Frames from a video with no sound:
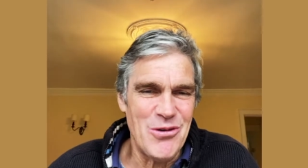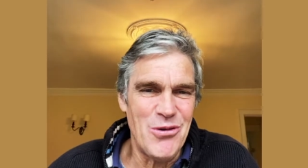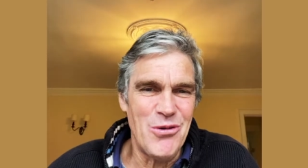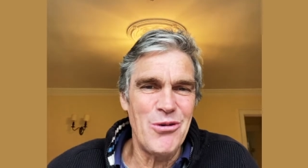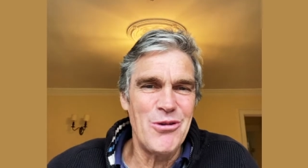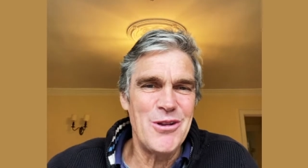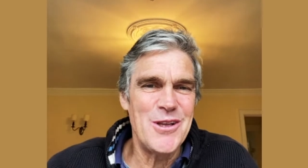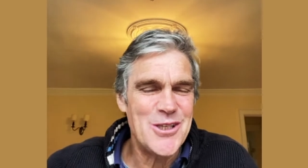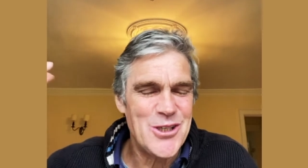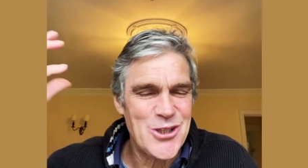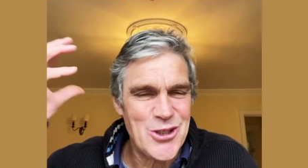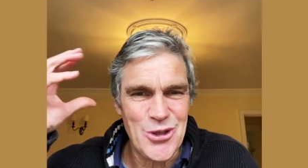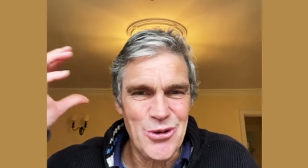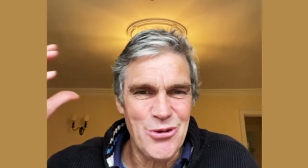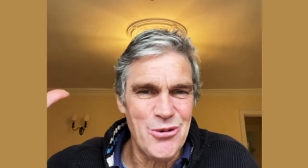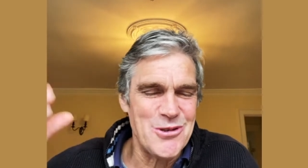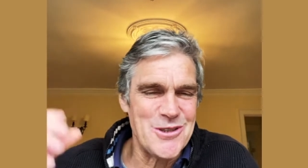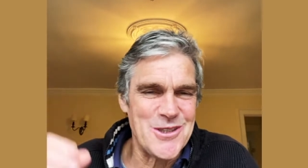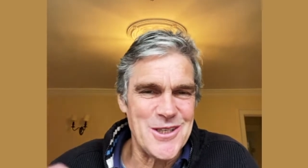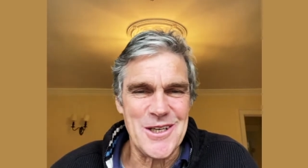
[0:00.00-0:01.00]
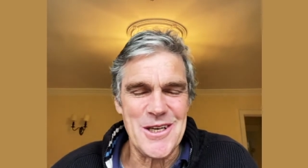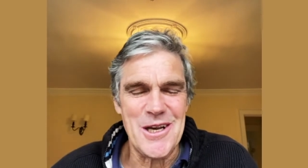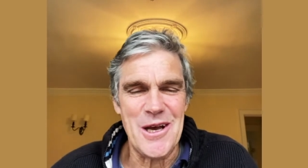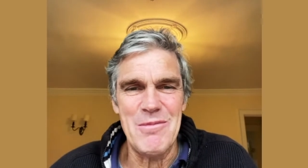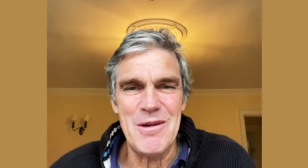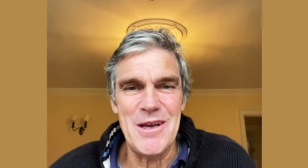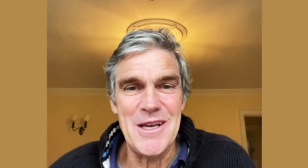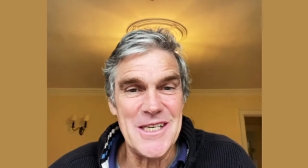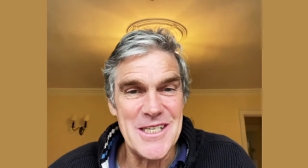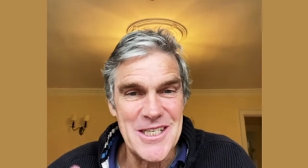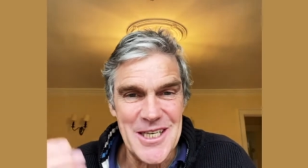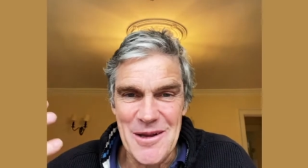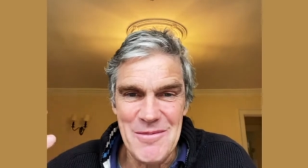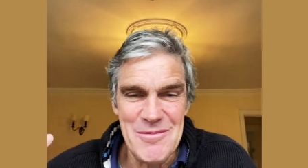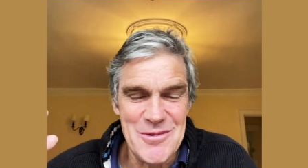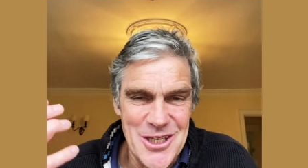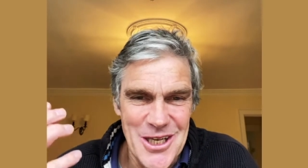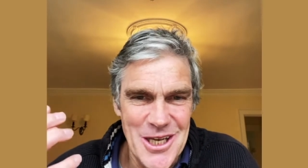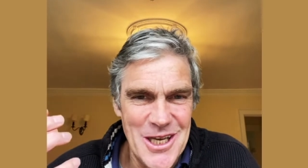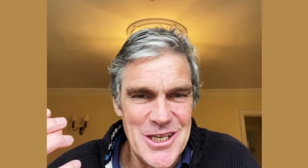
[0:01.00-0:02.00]
all these thoughts that come in,
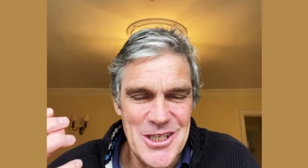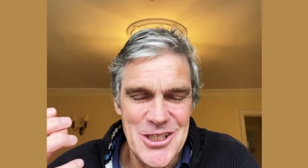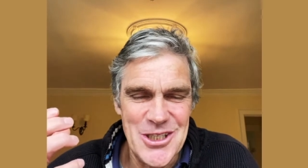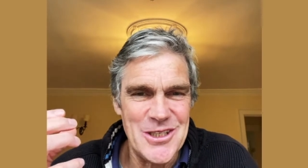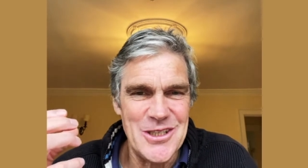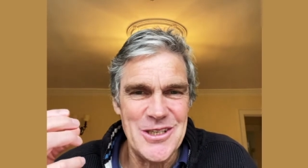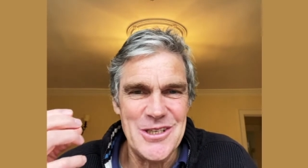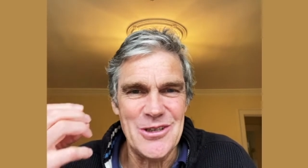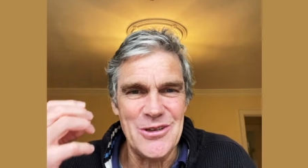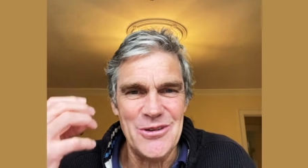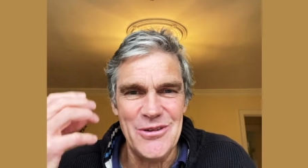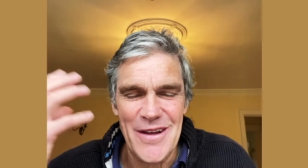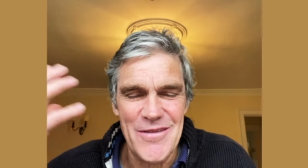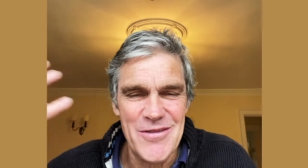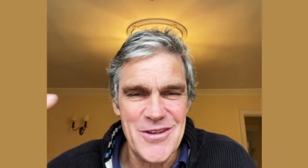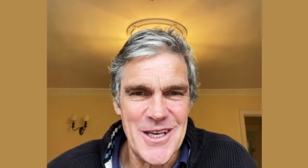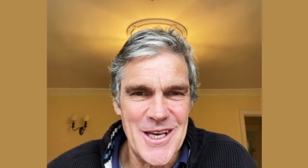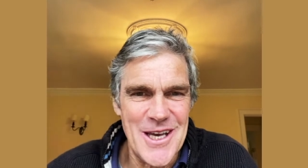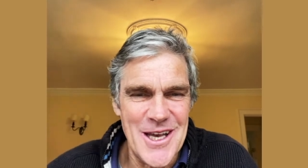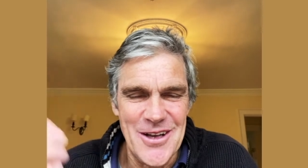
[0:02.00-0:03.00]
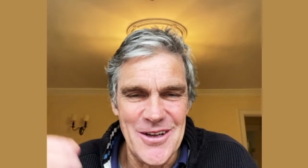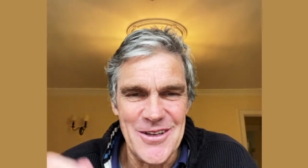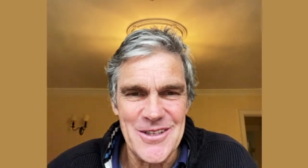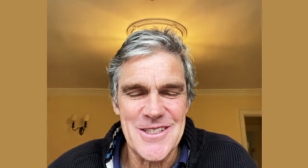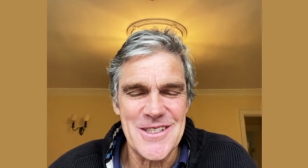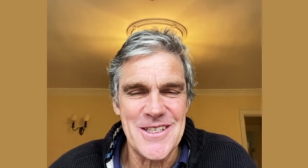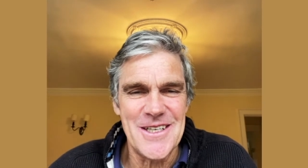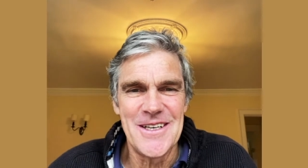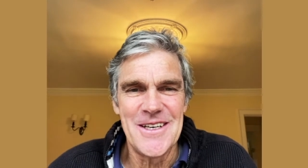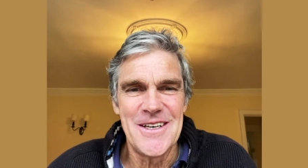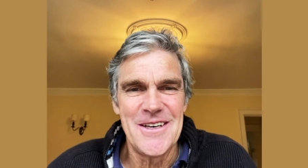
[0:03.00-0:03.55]
temptations and all everything else.